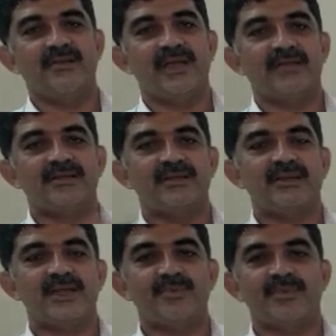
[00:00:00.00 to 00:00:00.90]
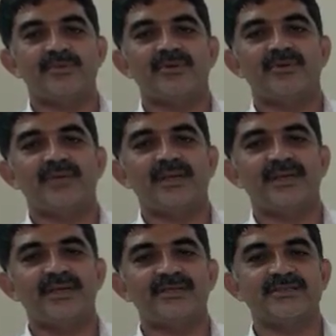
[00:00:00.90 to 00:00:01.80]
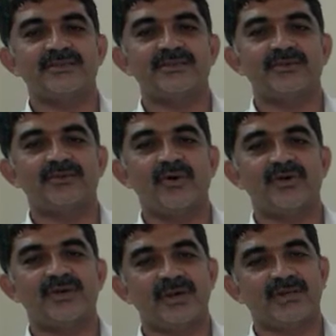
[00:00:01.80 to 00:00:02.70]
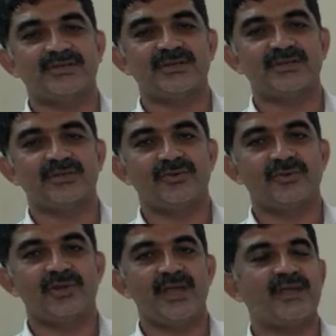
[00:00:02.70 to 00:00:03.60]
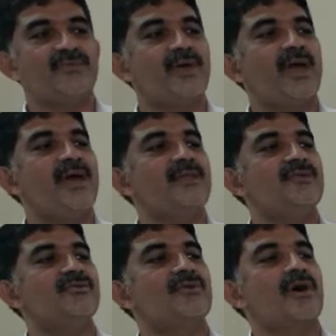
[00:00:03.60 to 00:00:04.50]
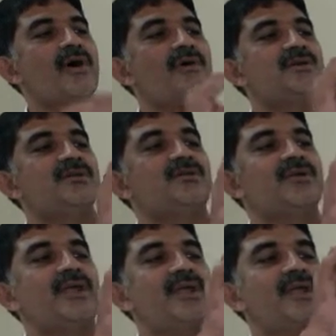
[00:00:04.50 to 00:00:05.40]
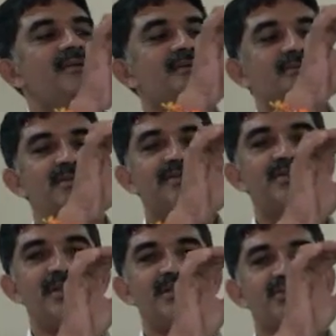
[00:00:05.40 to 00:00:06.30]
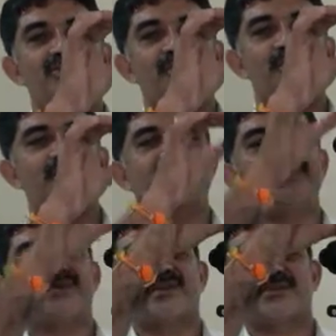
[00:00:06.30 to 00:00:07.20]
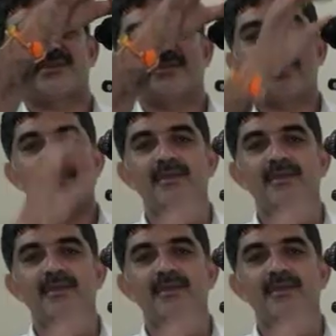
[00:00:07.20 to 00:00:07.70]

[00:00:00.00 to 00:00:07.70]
Another type of theodolite is non-transit theodolite, where you can't rotate this telescope, it is fixed.